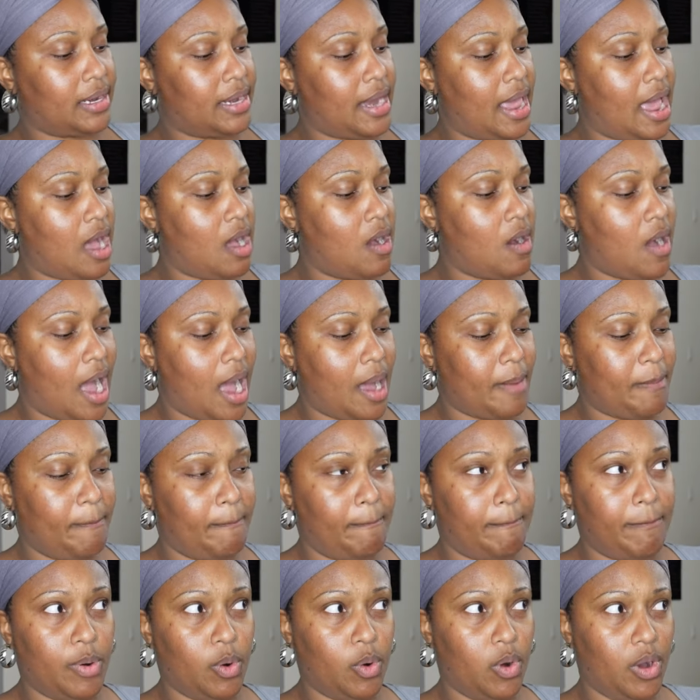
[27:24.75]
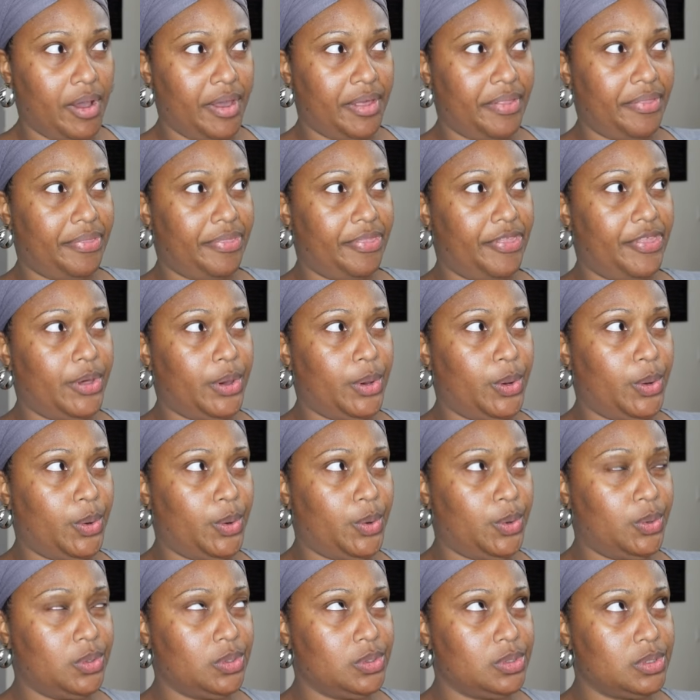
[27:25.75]
Now I bought
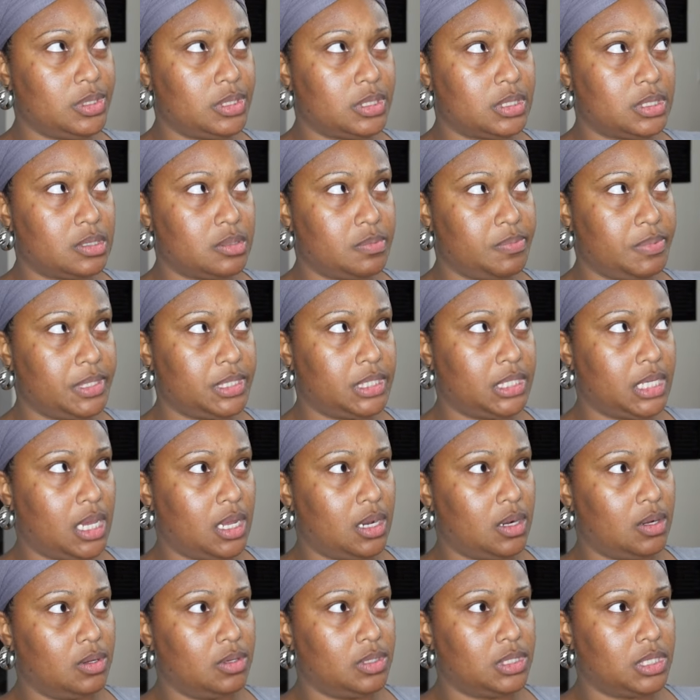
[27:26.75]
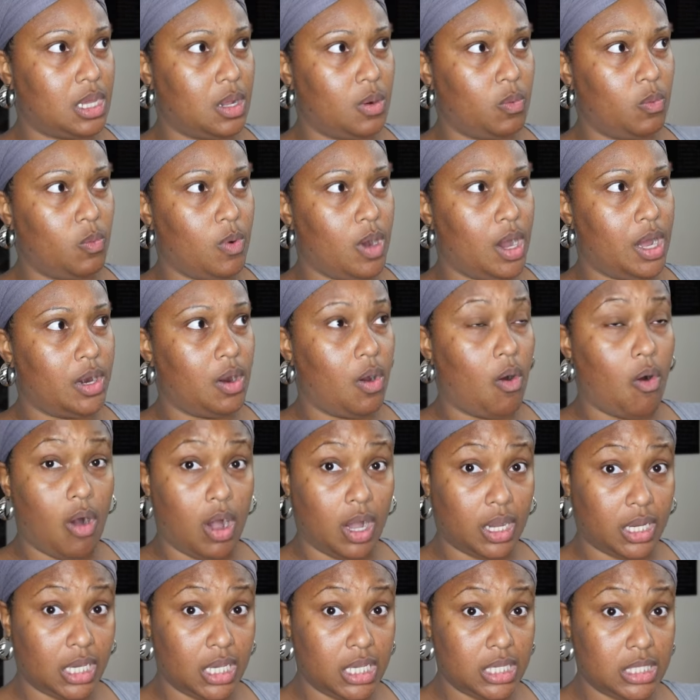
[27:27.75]
those potatoes in what,
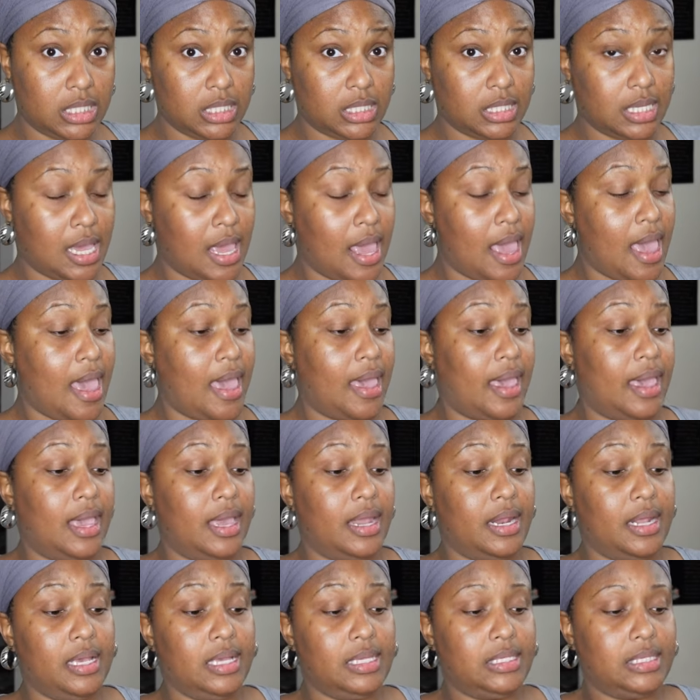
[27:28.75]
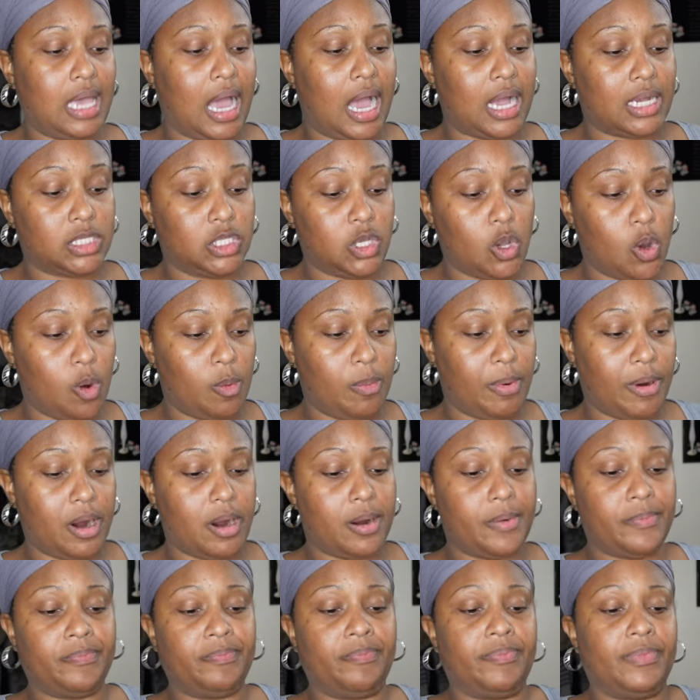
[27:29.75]
August? It is October.